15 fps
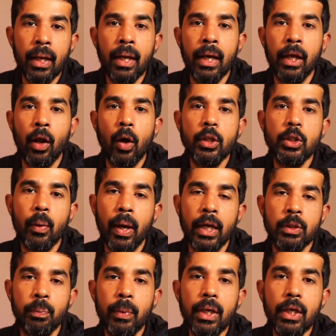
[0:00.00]
It also
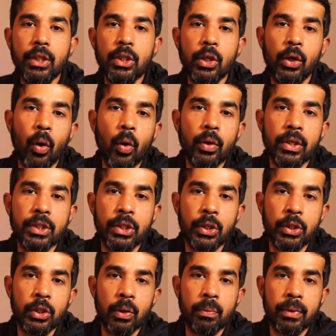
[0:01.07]
helps me to grow this
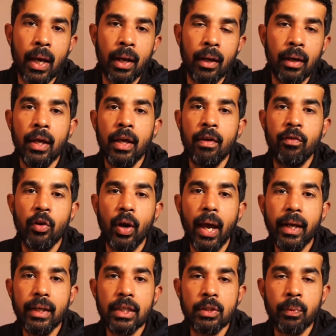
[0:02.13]
YouTube channel. If you
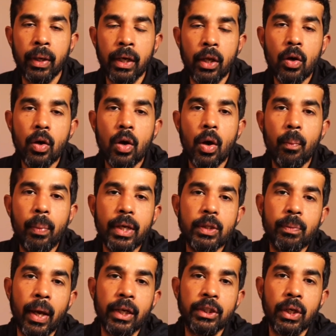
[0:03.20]
like this video, please
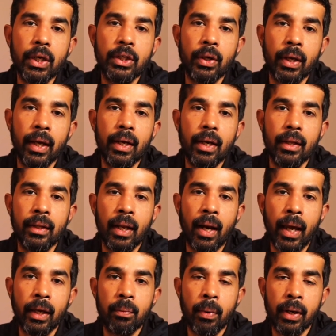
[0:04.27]
make sure to hit the
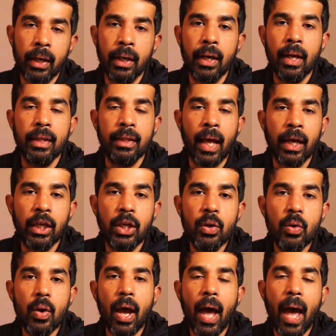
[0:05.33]
like button. Thank
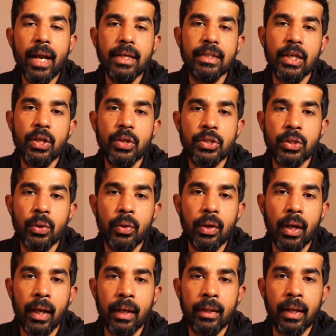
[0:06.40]
you and see you soon
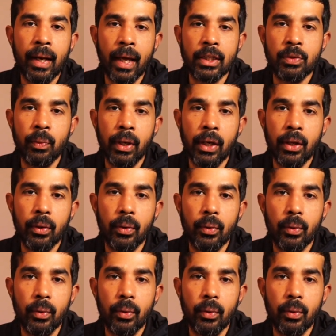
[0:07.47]
in the next video.